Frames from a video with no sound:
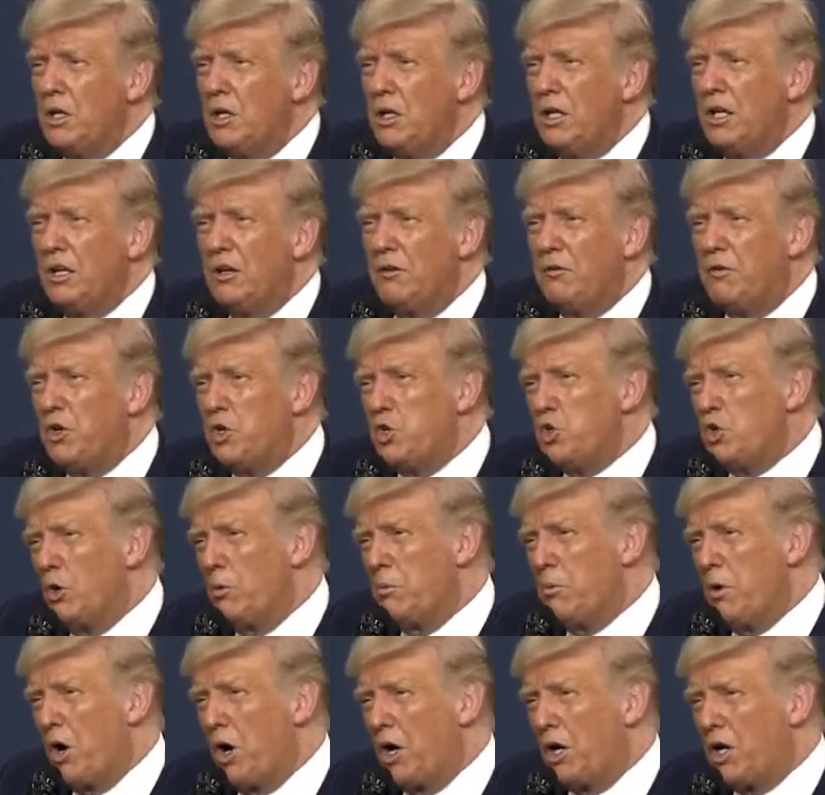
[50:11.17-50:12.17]
the
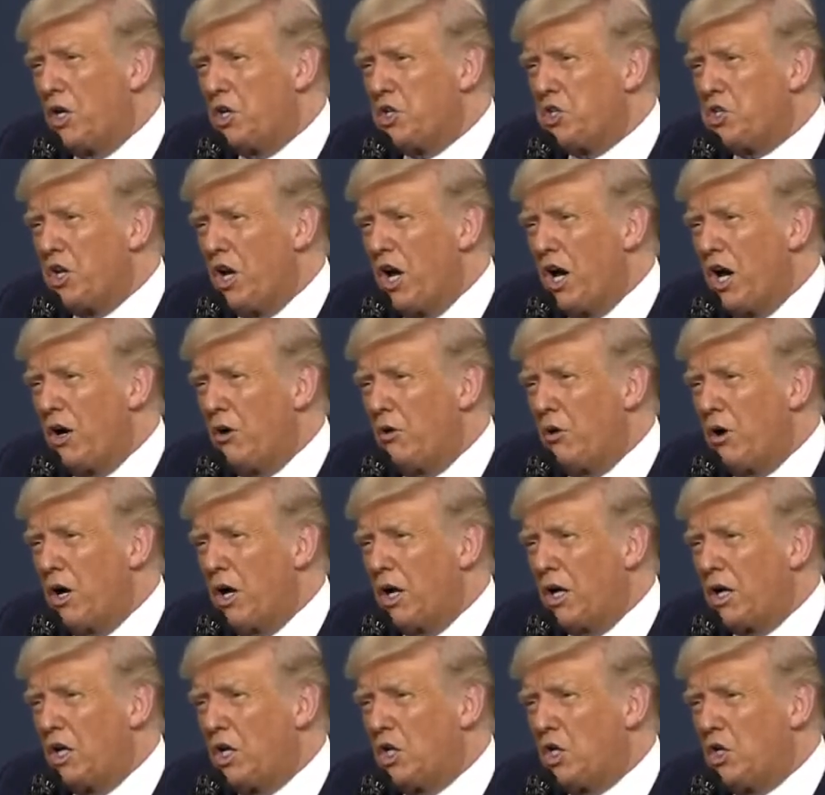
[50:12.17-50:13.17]
individual market
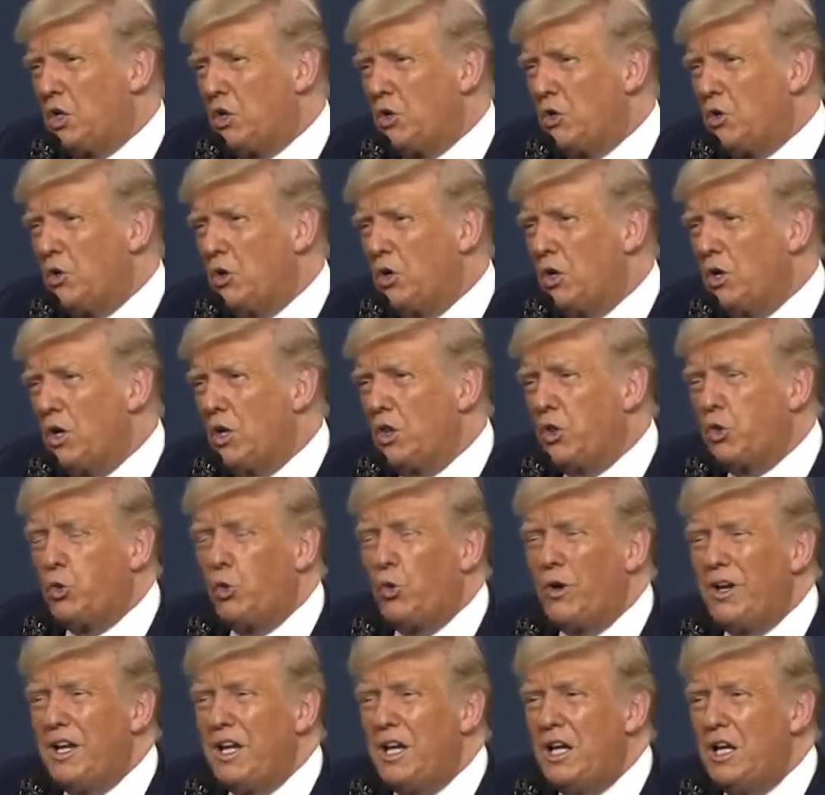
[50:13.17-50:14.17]
skyrocket to
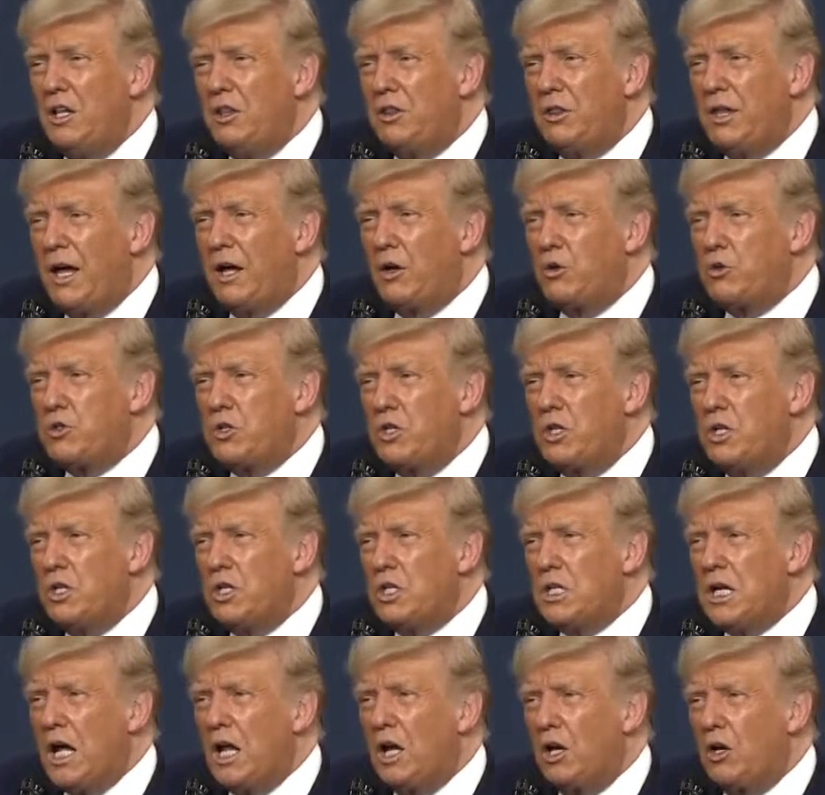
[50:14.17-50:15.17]

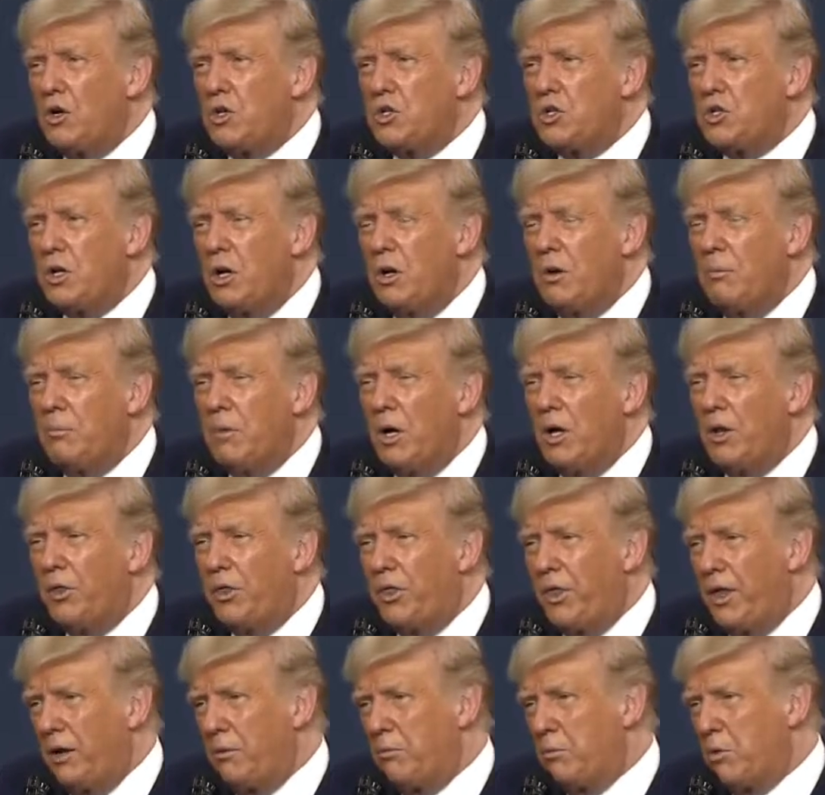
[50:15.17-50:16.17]
$3,000 a
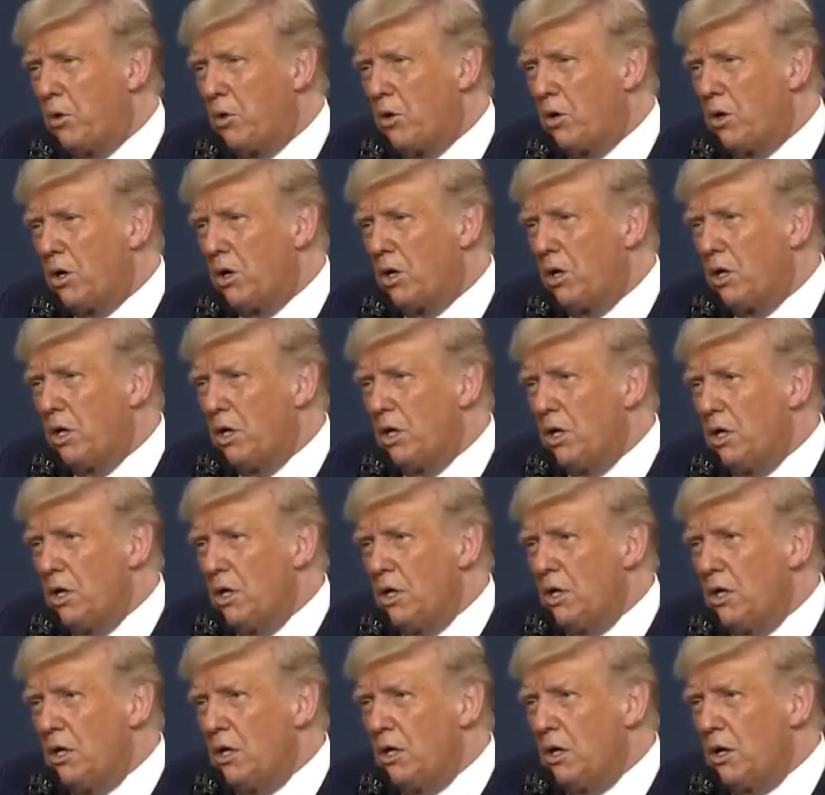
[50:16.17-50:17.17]
month and more.
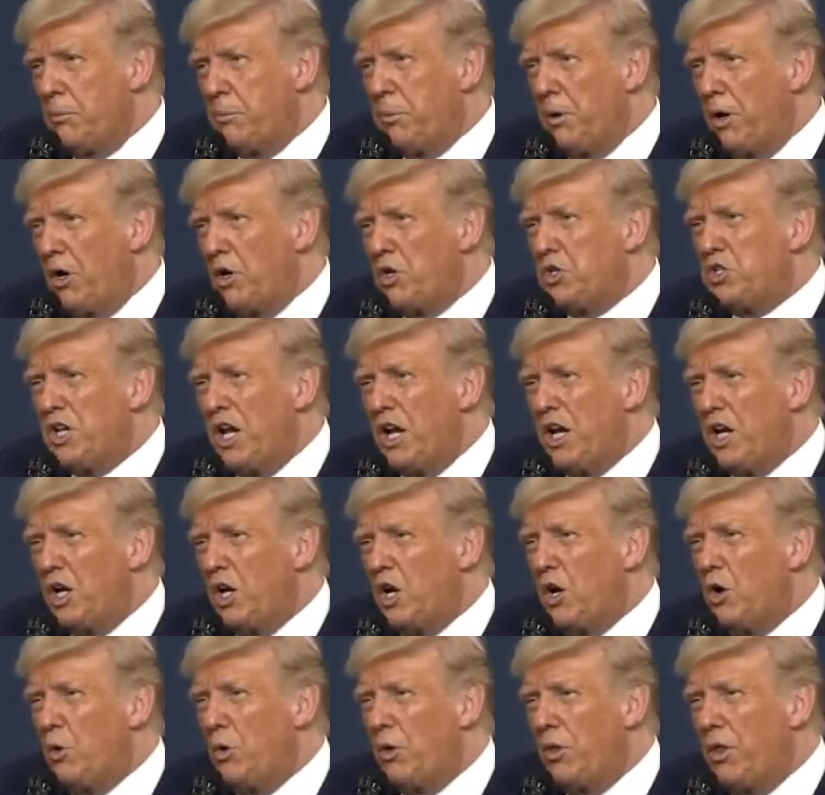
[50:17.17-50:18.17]
Her parents had to
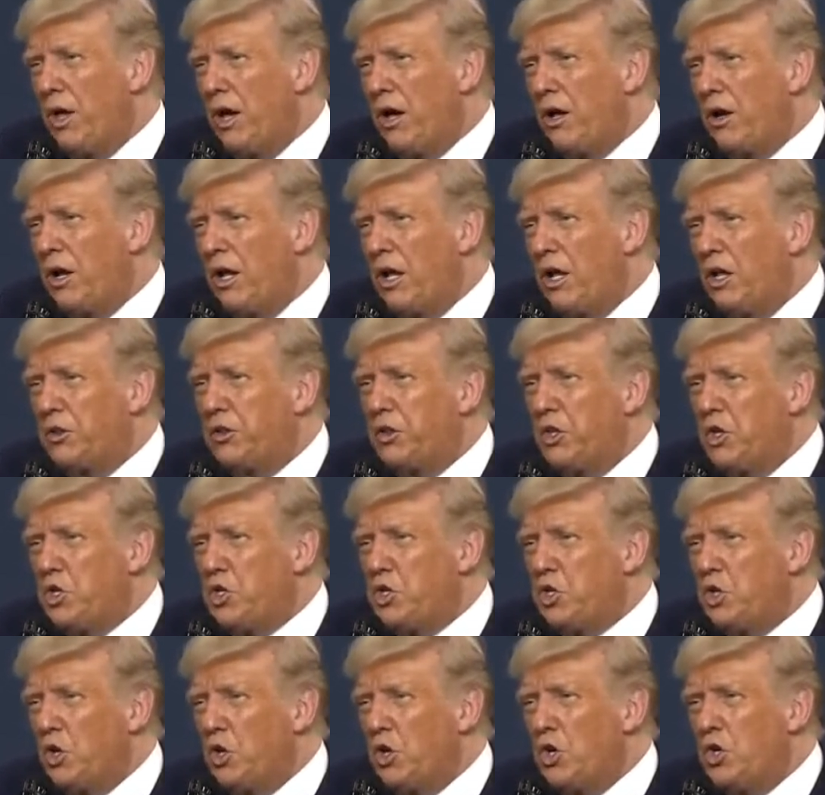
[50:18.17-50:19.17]
go without a health
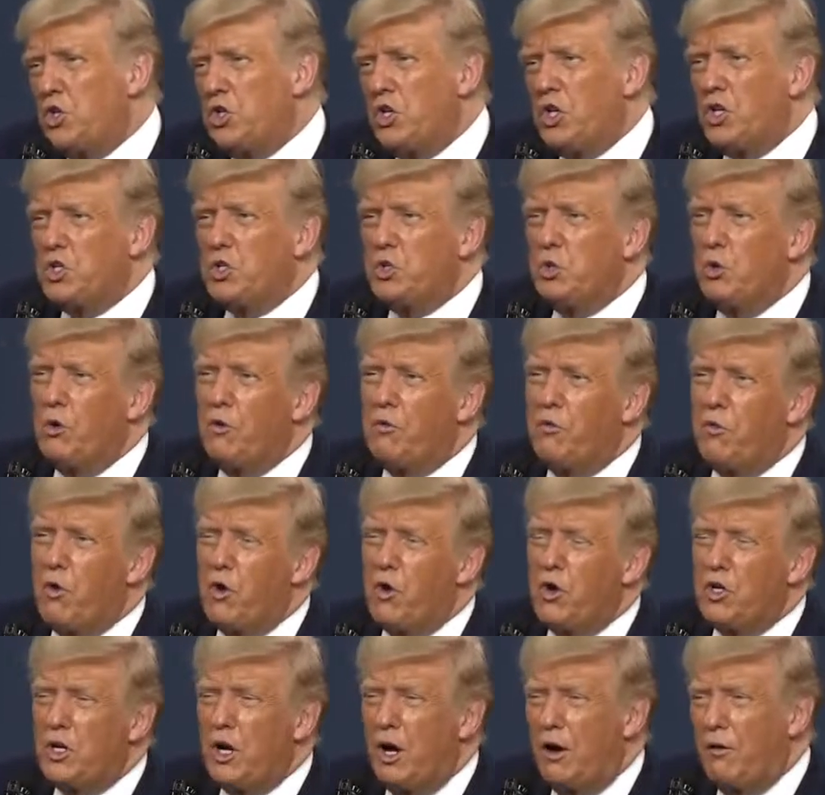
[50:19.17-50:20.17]
insurance just to
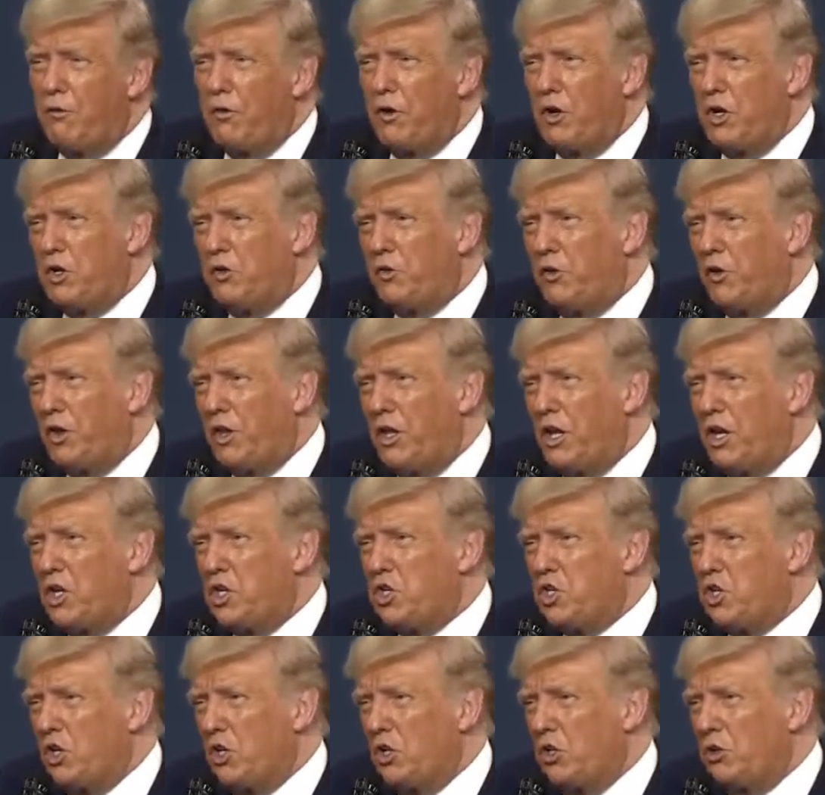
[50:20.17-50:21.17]
afford coverage for
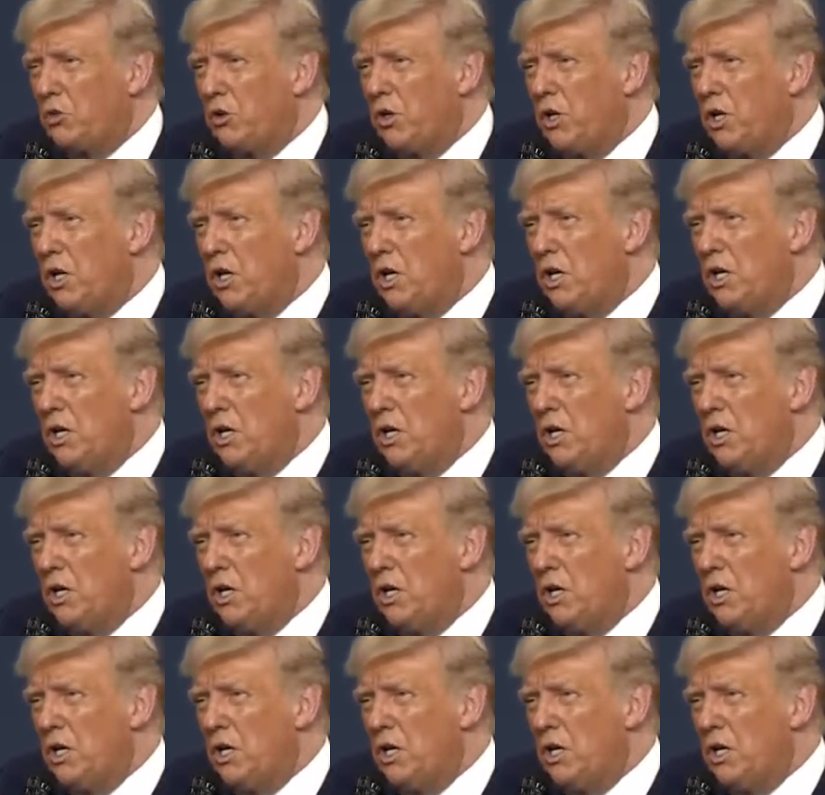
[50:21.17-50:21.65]
their children.